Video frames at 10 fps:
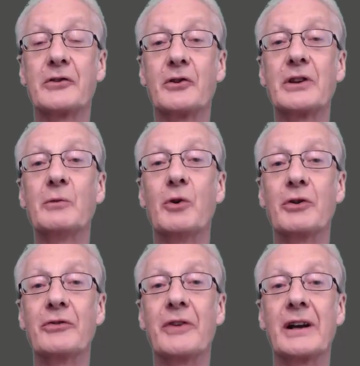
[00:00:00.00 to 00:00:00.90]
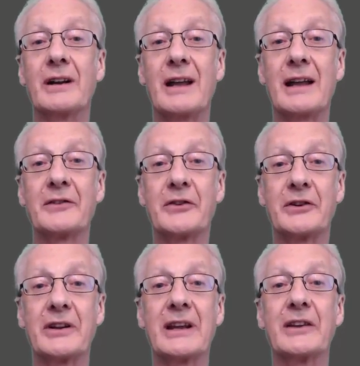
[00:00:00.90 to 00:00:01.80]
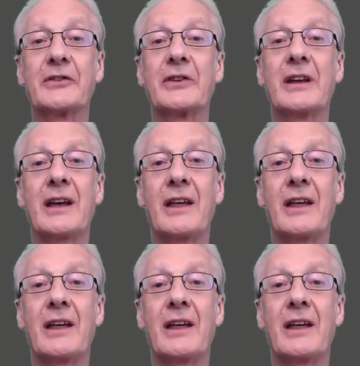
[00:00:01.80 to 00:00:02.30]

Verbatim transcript: there's only one final answer to this,